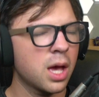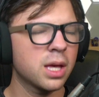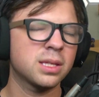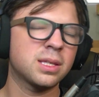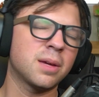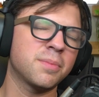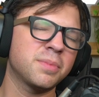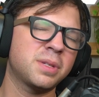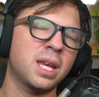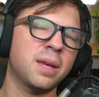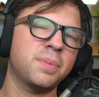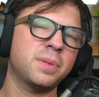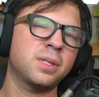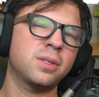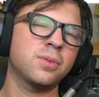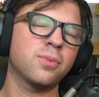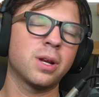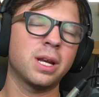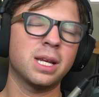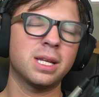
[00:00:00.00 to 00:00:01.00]
Some
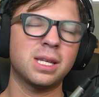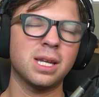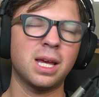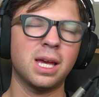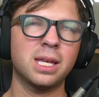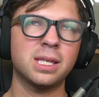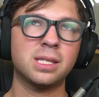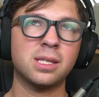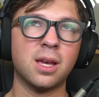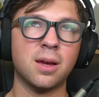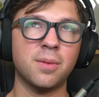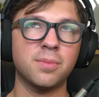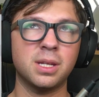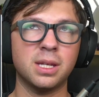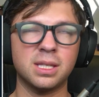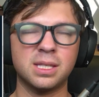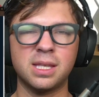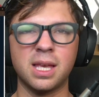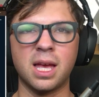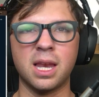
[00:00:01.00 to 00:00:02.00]
tips when it does come to
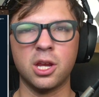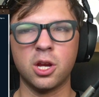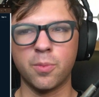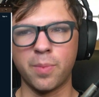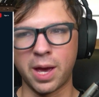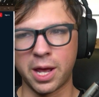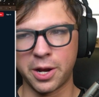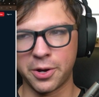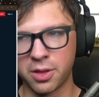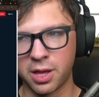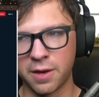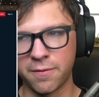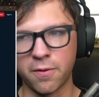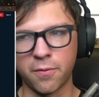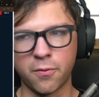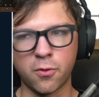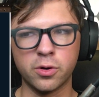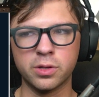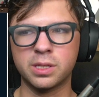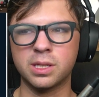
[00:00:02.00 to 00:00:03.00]
extending your battery life,
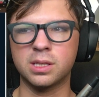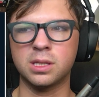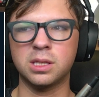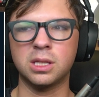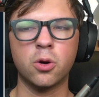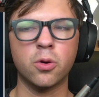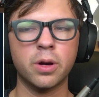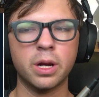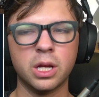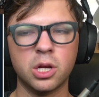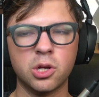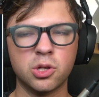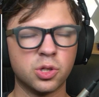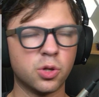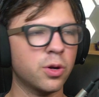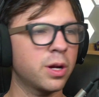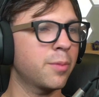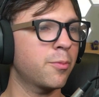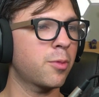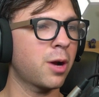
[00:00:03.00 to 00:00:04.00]
of course, is lowering your
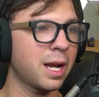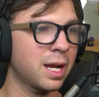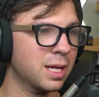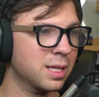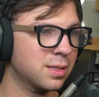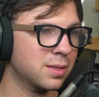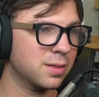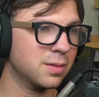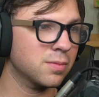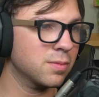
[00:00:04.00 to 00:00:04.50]
screen brightness,